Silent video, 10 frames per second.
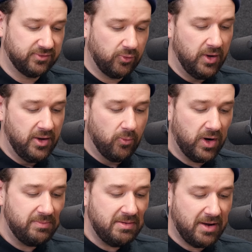So what
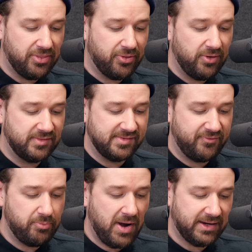I mean by thirds is if
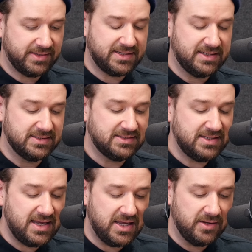you're practicing in
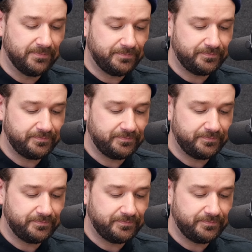C,